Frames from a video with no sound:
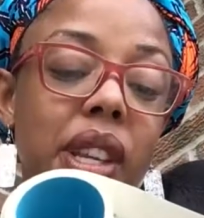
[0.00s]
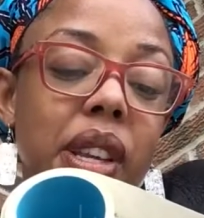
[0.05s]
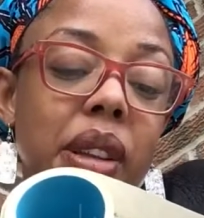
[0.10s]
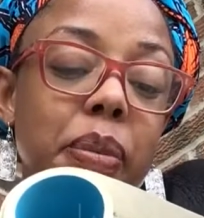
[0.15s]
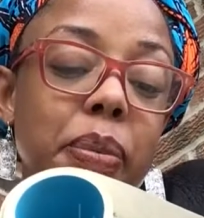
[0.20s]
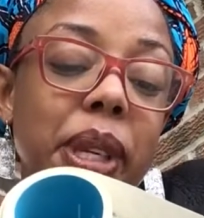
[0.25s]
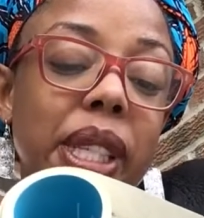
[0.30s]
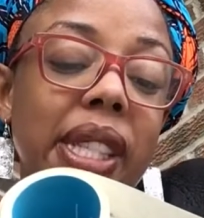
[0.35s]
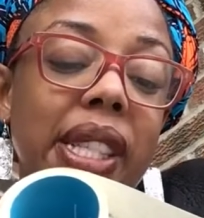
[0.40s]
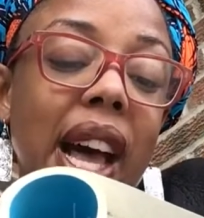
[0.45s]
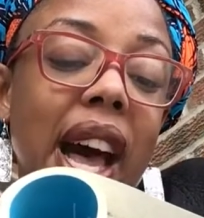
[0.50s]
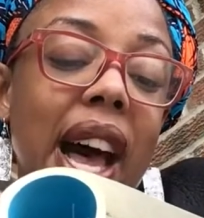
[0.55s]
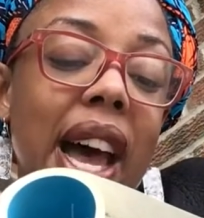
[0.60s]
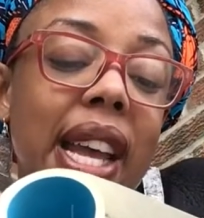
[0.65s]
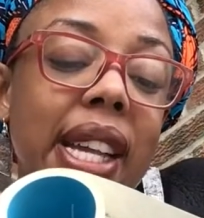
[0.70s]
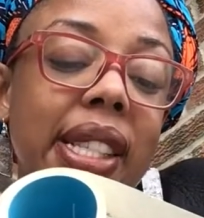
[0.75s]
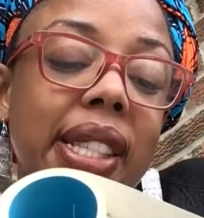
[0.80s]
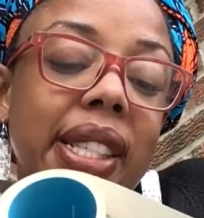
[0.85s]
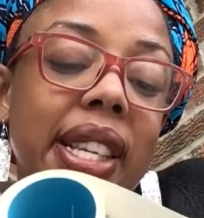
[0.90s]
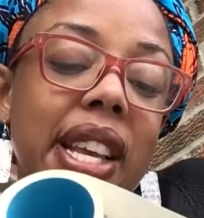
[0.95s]

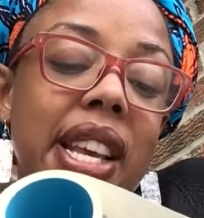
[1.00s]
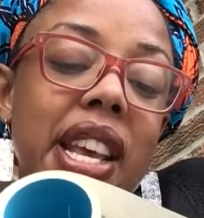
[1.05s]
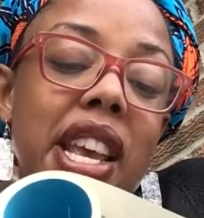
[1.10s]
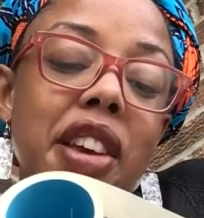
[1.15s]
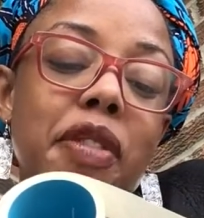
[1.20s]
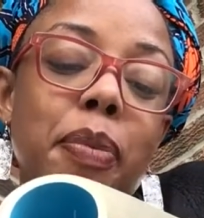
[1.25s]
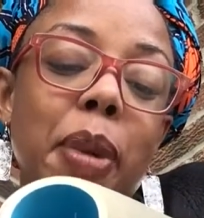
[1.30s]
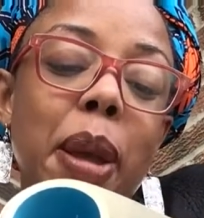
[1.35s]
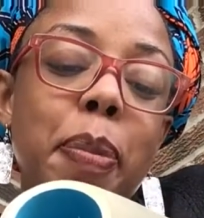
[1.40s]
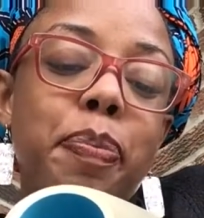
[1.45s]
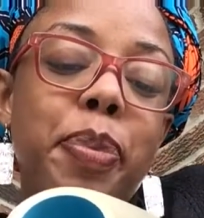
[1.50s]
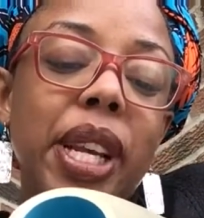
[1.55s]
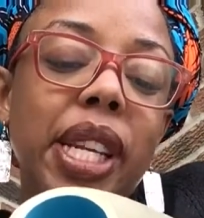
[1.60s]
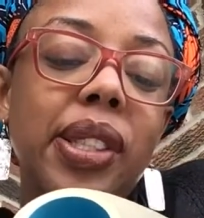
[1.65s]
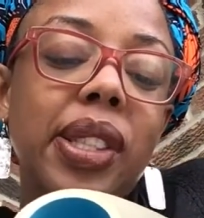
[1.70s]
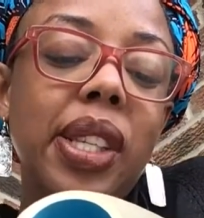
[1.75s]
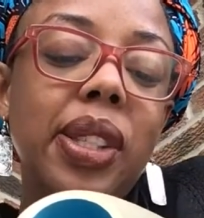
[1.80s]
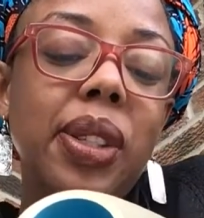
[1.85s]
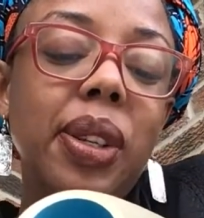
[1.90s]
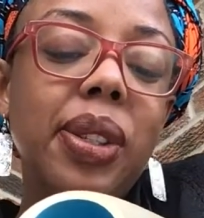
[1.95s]
Besides, if my big
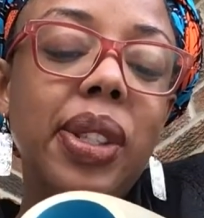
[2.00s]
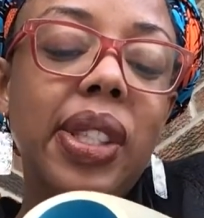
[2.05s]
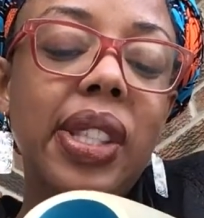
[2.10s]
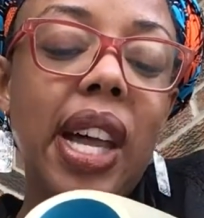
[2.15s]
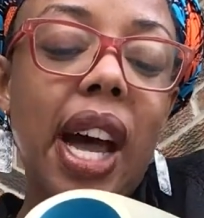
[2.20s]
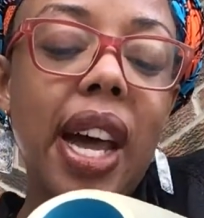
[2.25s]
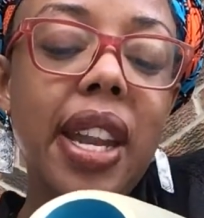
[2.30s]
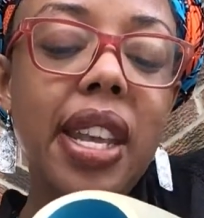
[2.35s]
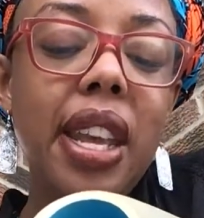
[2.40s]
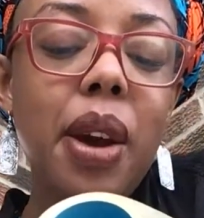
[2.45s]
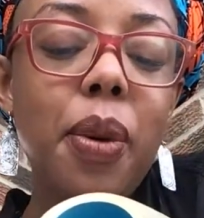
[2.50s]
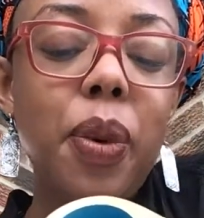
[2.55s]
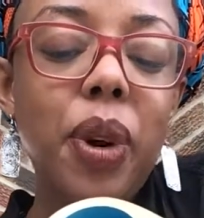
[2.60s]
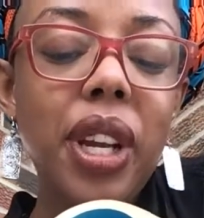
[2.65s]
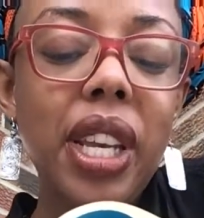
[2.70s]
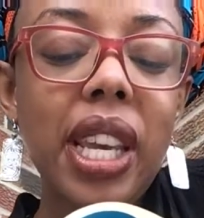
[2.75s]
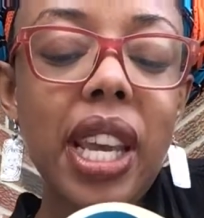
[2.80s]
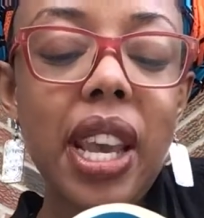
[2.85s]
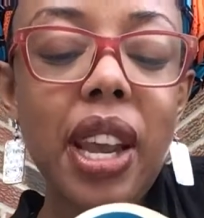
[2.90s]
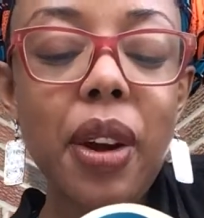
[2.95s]
sister Sadia were
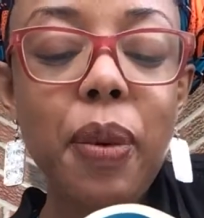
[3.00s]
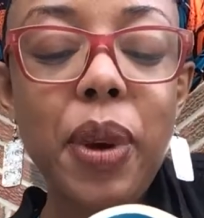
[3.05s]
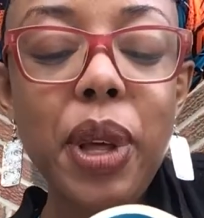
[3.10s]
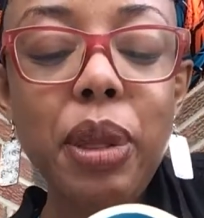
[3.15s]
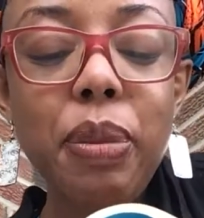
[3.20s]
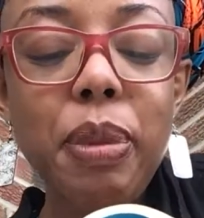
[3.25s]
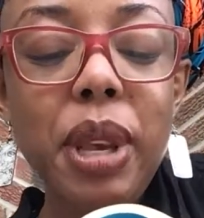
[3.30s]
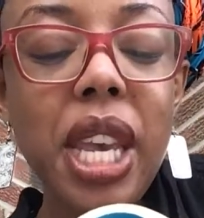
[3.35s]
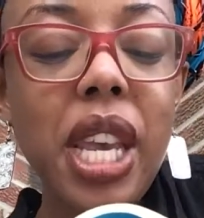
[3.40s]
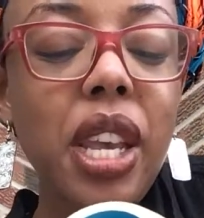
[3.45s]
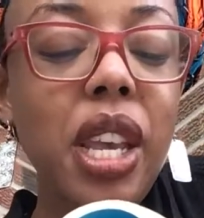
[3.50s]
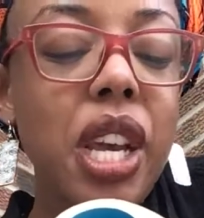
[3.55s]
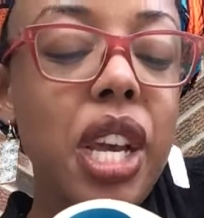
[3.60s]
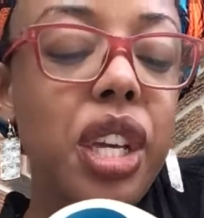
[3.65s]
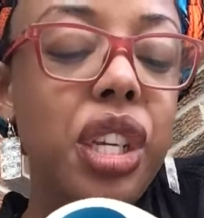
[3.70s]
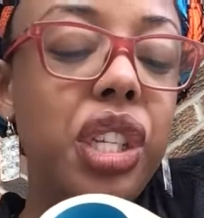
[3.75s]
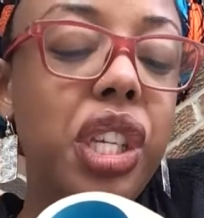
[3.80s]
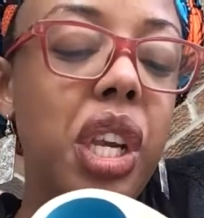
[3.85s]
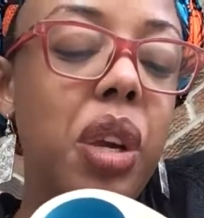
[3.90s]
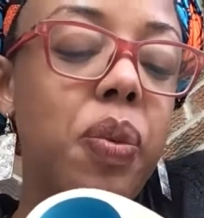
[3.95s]
here with me,
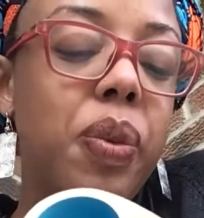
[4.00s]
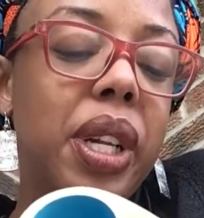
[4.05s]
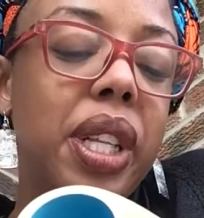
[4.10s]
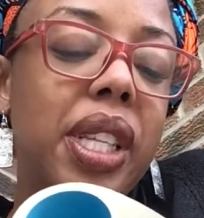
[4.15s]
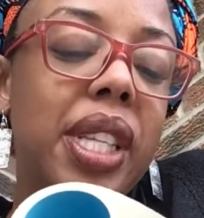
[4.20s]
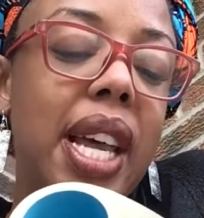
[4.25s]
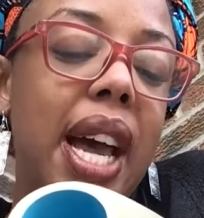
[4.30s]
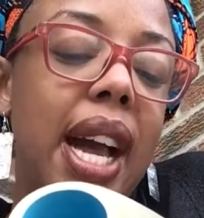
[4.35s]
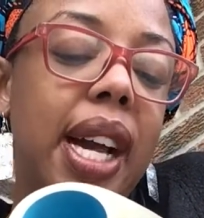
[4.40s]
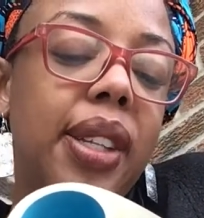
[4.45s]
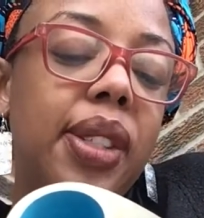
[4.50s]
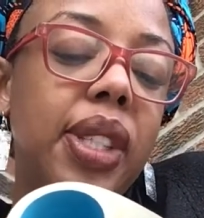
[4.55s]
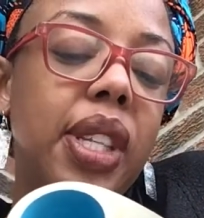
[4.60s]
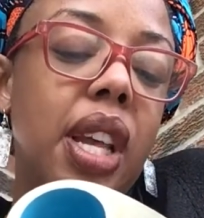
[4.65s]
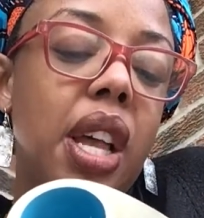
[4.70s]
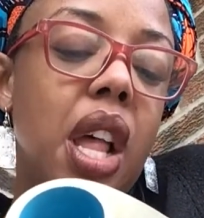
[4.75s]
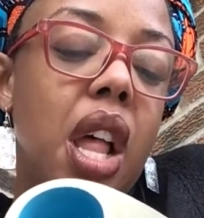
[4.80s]
she would text,